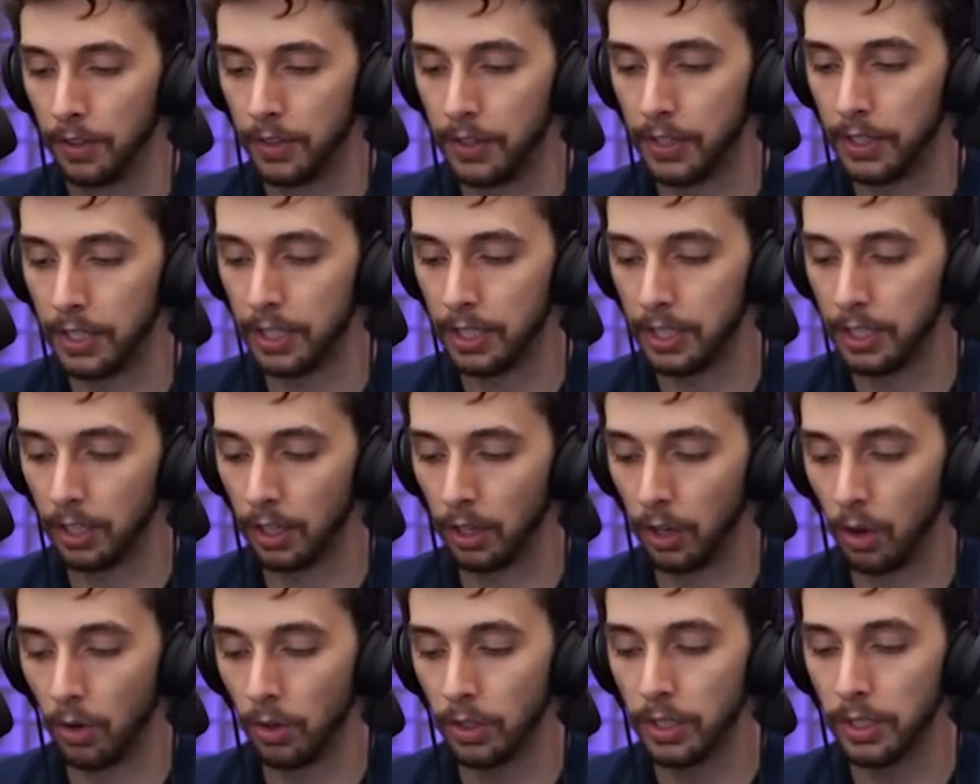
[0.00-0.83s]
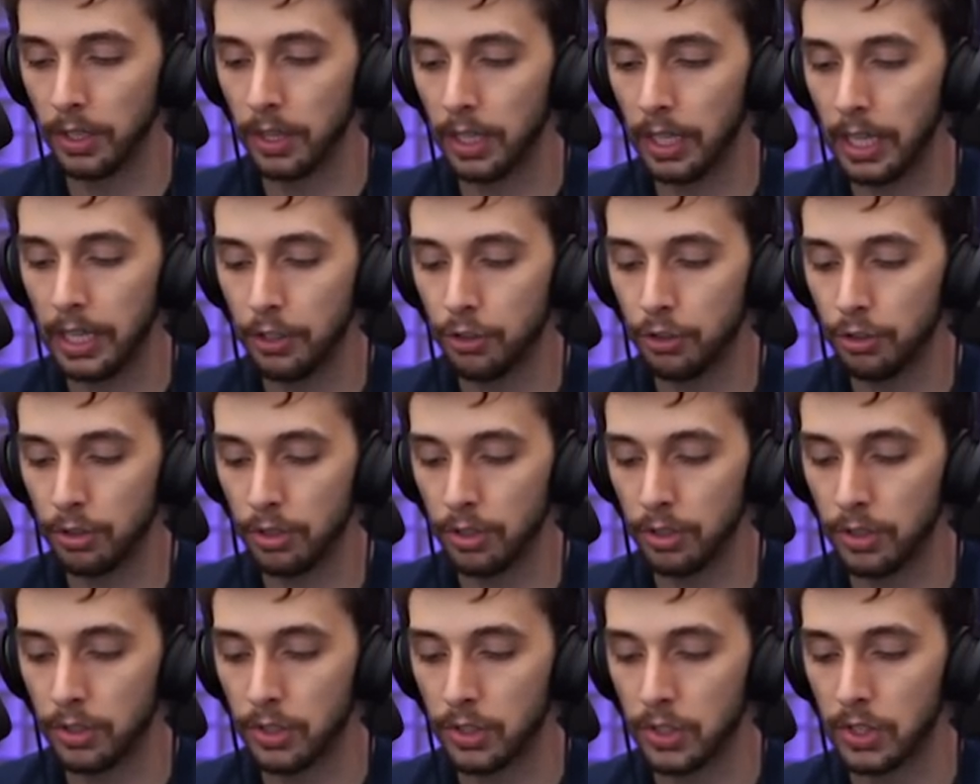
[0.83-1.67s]
the longer they
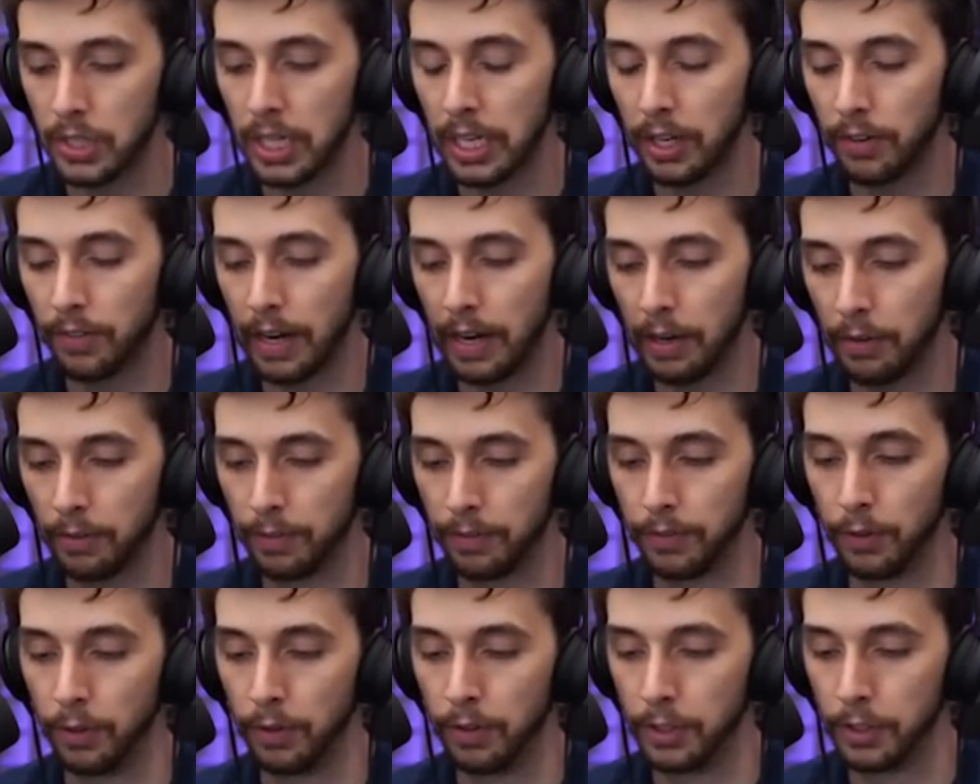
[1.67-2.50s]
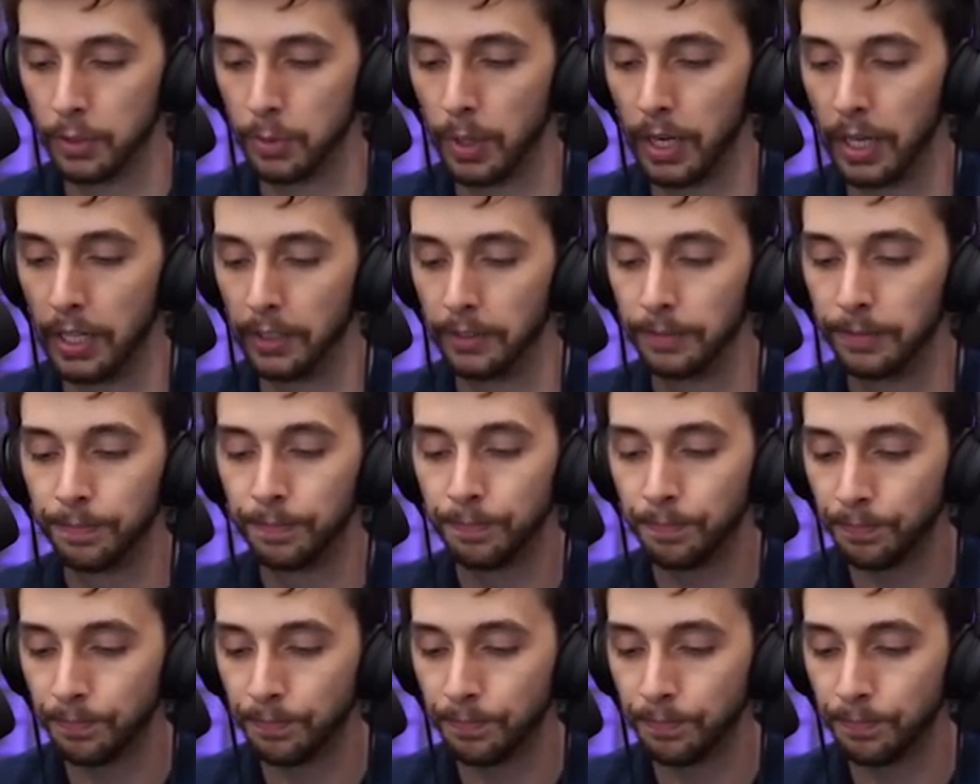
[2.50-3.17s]
should stick around for as well.